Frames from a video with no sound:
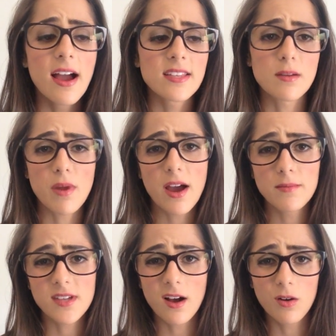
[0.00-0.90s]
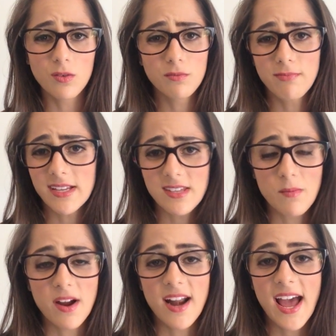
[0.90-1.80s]
Sometimes I'll meet
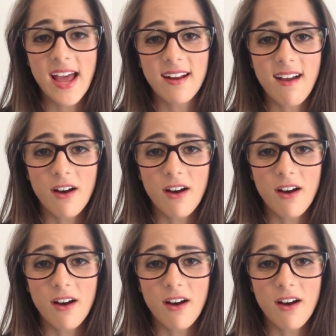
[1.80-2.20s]
someone and